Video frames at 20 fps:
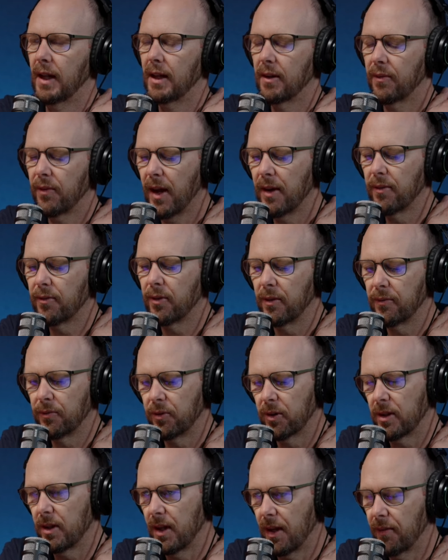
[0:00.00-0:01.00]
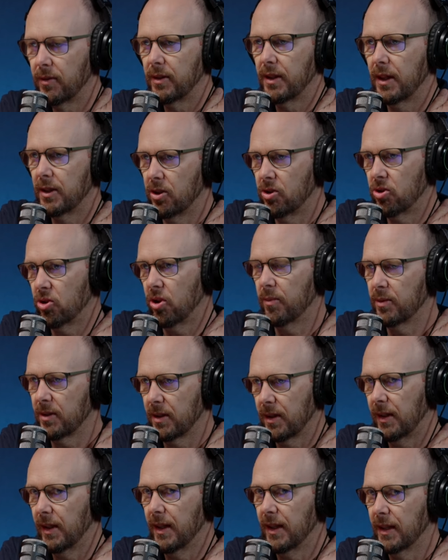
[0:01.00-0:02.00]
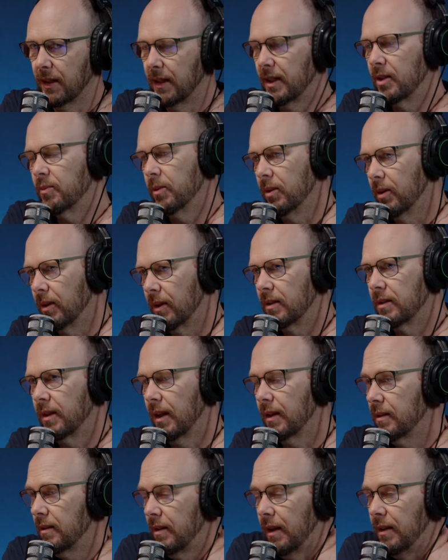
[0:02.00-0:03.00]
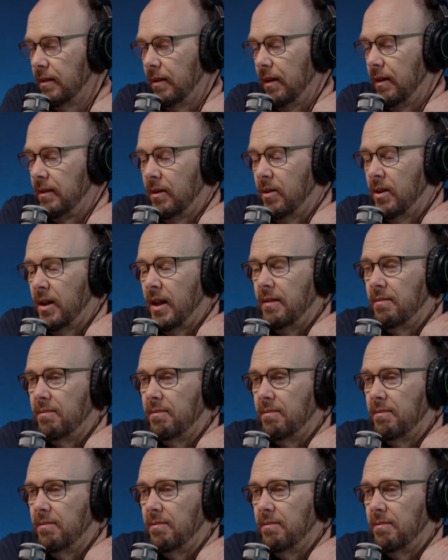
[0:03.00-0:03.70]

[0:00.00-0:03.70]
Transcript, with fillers: And if they front foot it, you haven't done your job as a leader, let's be honest. That, that I don't want to